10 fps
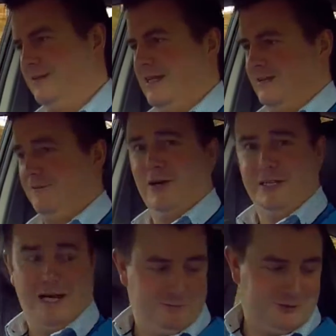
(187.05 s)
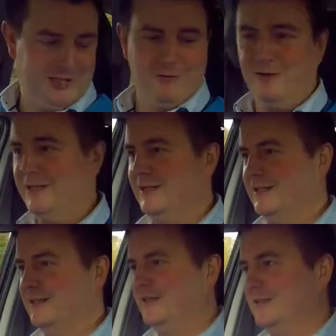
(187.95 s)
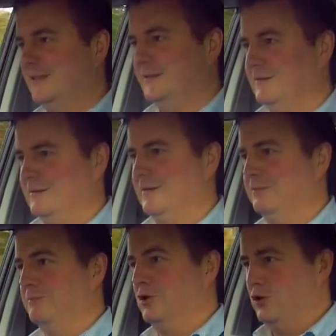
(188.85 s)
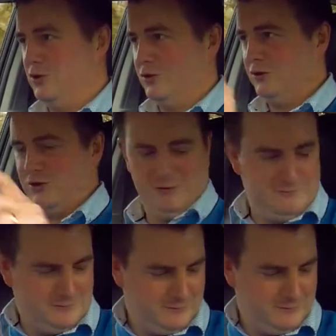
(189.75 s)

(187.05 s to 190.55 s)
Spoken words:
Let's find out, shall we? Pause.